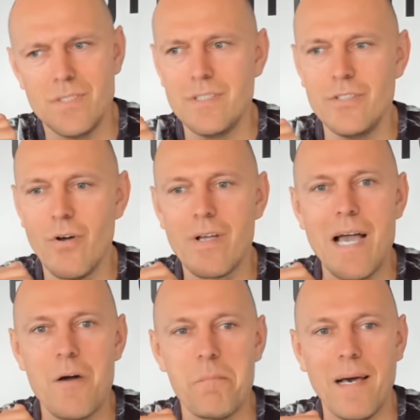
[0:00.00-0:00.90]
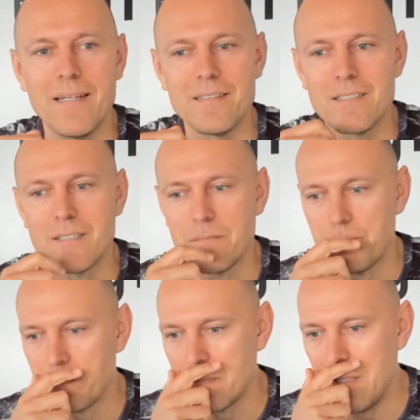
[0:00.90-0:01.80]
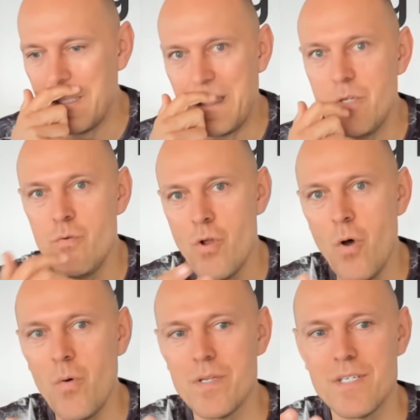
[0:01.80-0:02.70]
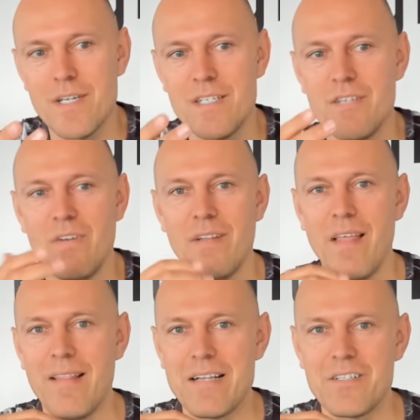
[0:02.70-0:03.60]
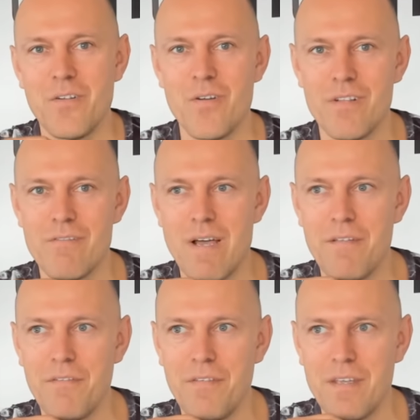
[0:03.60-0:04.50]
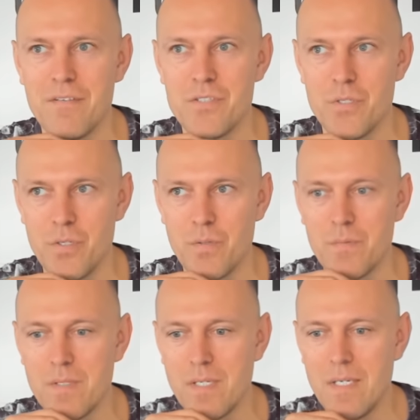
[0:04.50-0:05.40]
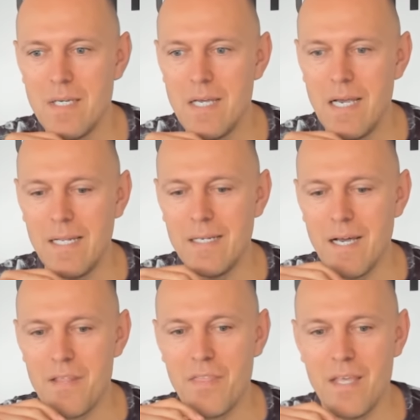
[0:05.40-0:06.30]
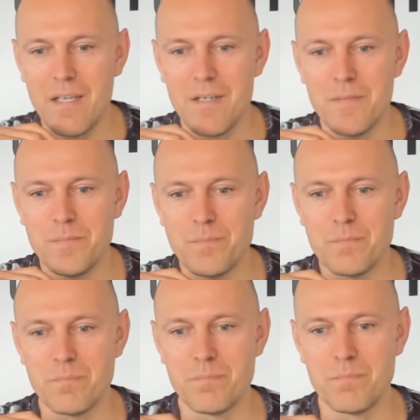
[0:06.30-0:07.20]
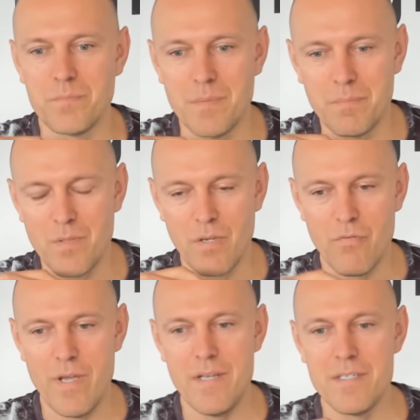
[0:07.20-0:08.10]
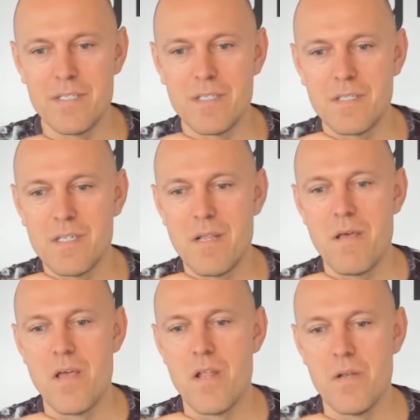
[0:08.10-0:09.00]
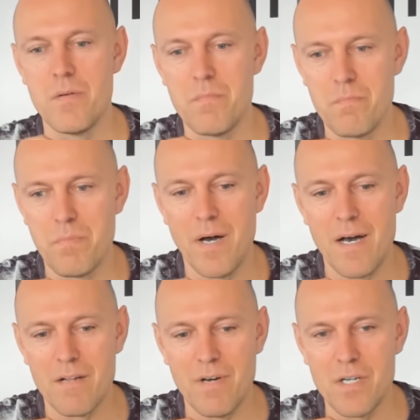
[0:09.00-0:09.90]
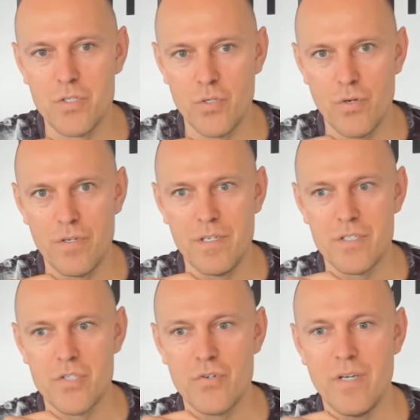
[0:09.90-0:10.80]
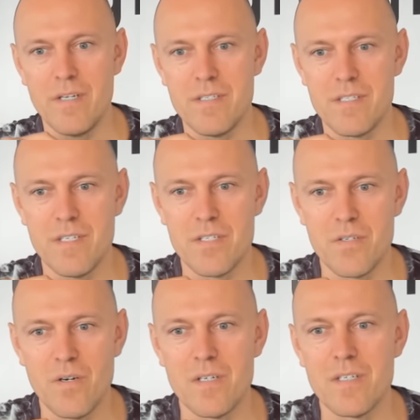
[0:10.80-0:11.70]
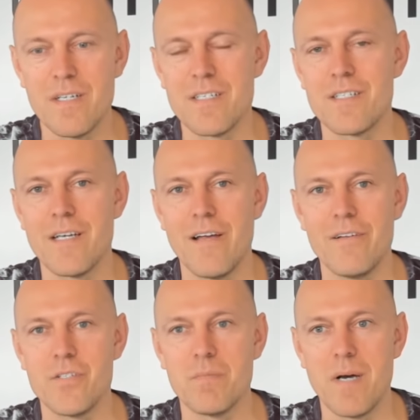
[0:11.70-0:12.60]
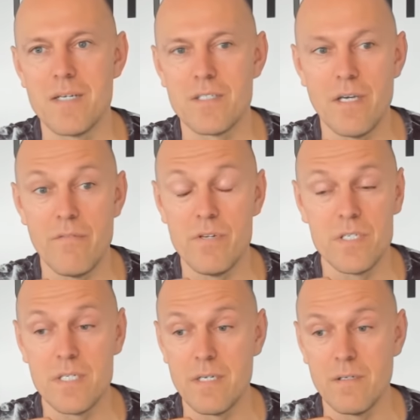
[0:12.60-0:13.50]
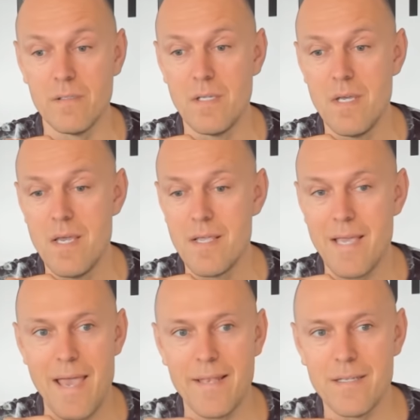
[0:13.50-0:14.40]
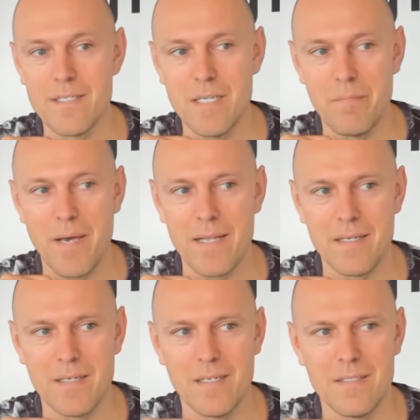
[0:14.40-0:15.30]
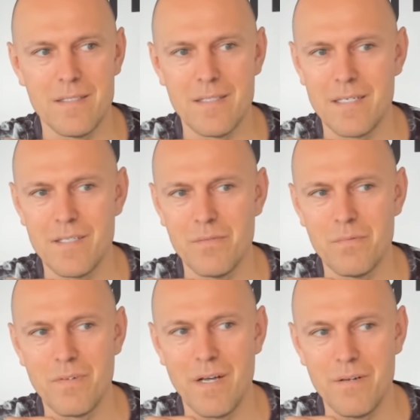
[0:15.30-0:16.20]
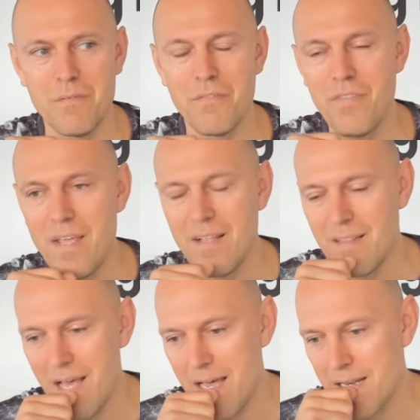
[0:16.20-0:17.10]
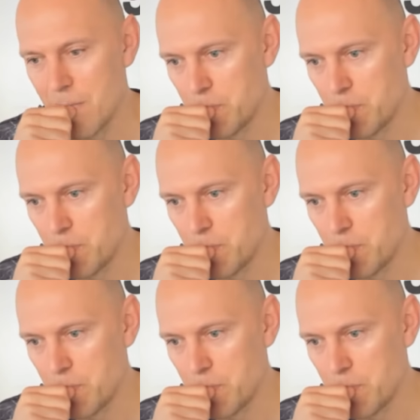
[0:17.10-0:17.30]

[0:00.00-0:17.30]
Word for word: your account balance. Then you know instinctively that that's not the right thing to do. And I think the, the greatest part of our journey as traders is not necessarily to master every single candlestick pattern. I, I don't I don't think that